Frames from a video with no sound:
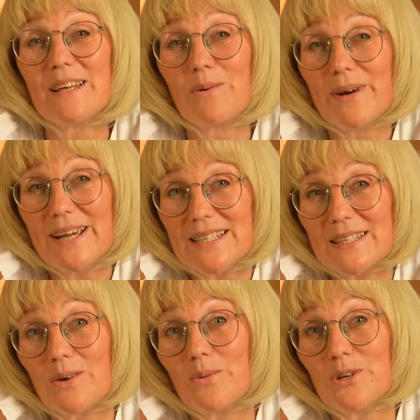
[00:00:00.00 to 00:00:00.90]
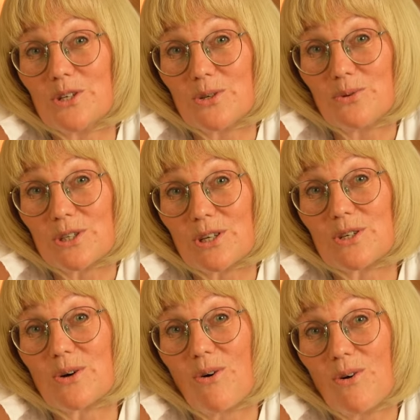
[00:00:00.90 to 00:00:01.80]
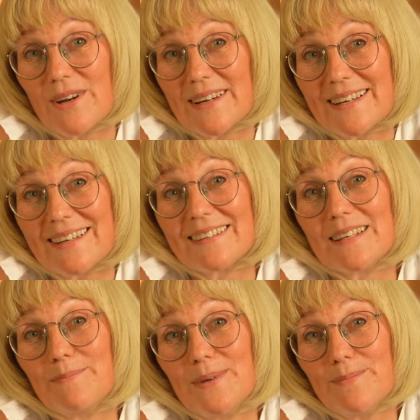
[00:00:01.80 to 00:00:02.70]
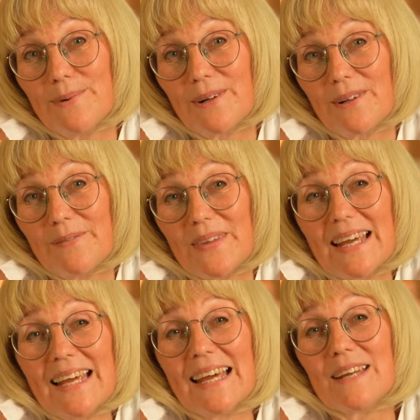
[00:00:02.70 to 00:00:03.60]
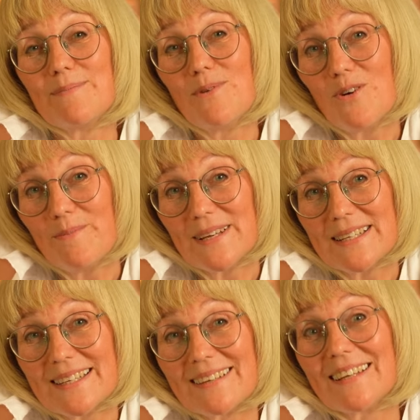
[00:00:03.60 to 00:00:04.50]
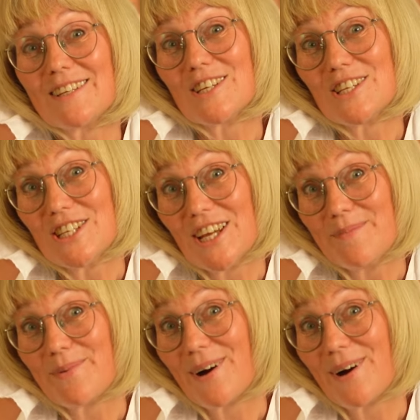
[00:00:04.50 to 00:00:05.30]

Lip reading: the ways we choose to honor the people and moments that shape